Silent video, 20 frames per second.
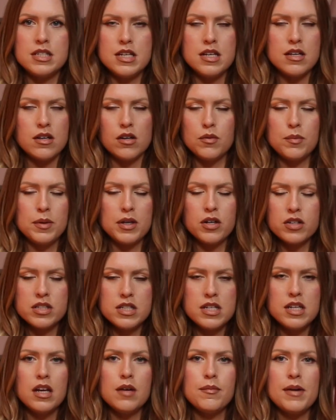it'll be
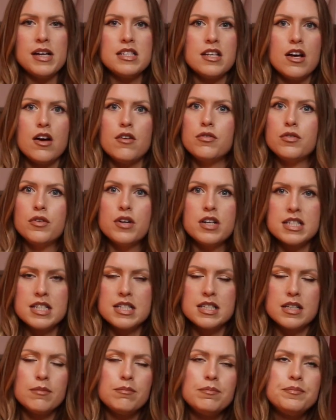critiquing myself,
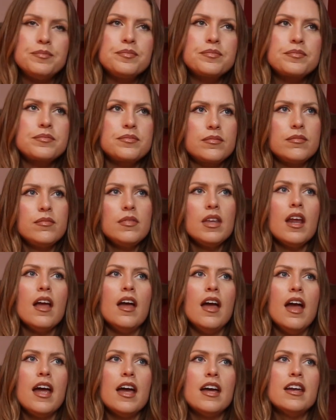criticism,
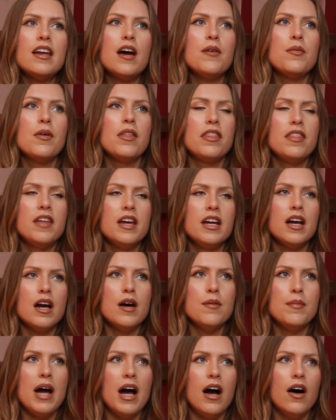and I will think
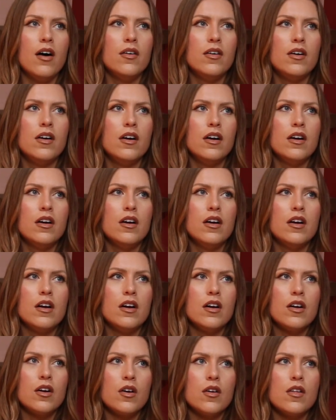about
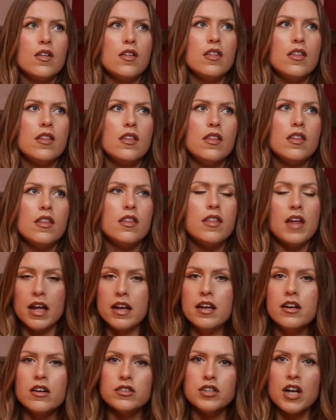that
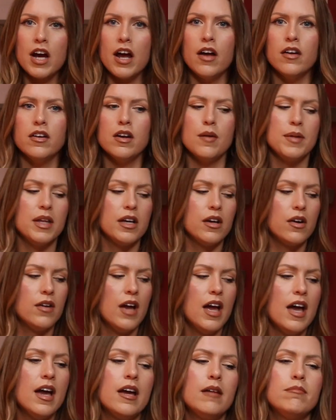inner child, and I'll be like,
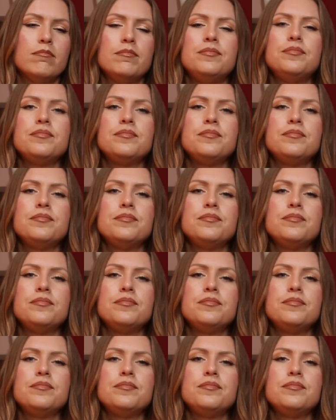okay,